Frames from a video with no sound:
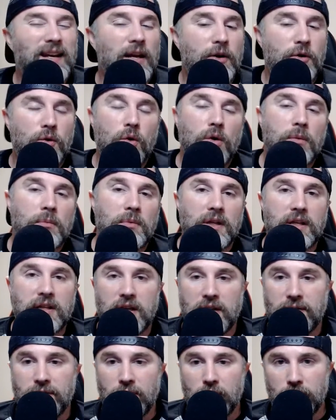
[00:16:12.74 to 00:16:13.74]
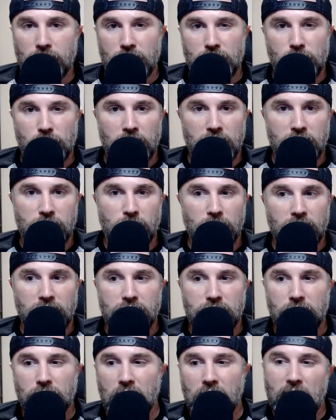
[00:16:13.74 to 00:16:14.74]
Now, normally they vote on the
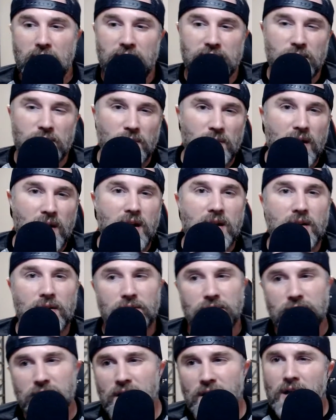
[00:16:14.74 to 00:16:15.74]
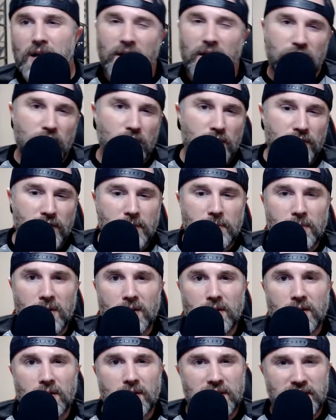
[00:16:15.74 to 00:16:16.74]
2022 class around
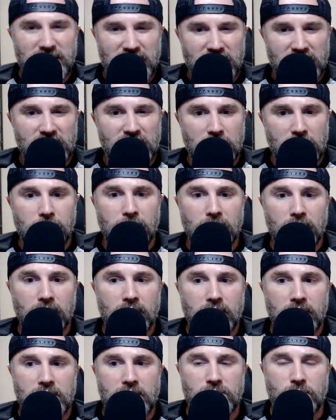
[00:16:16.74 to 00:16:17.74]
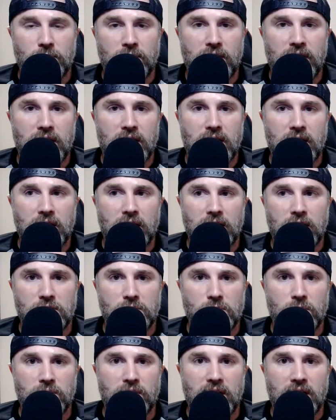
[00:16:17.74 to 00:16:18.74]
November, December is when they
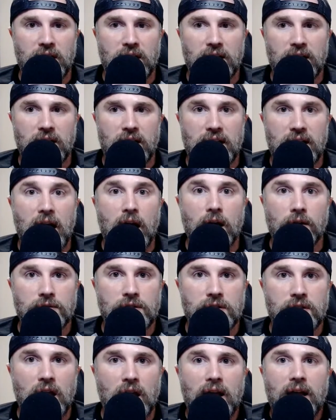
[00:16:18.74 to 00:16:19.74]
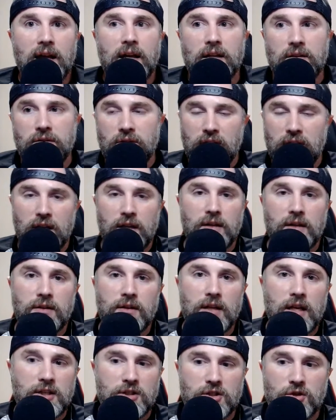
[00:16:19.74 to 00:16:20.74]
get announced, and then
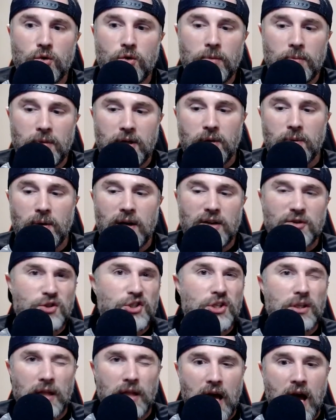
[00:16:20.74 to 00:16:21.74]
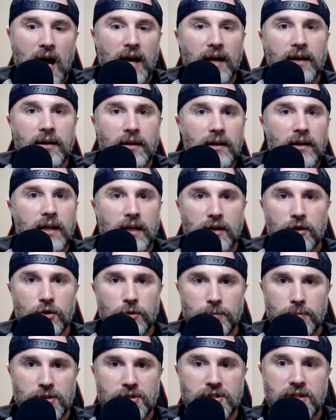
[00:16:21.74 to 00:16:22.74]
it's normally around July in
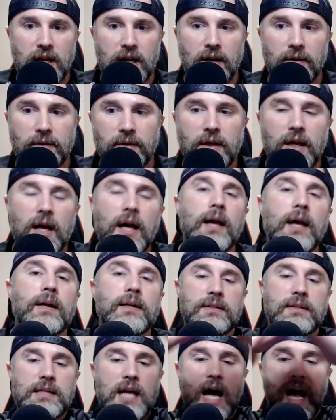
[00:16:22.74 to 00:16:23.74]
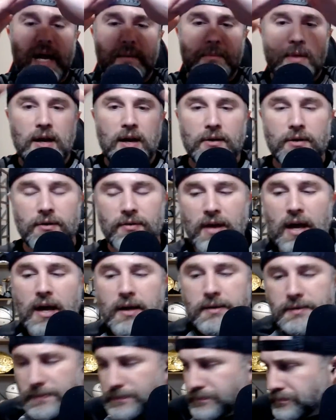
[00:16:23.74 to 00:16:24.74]
Cooperstown. Timeout on
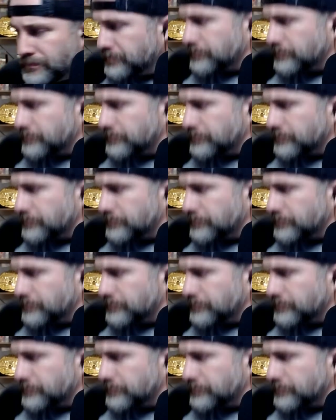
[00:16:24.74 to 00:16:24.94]
that.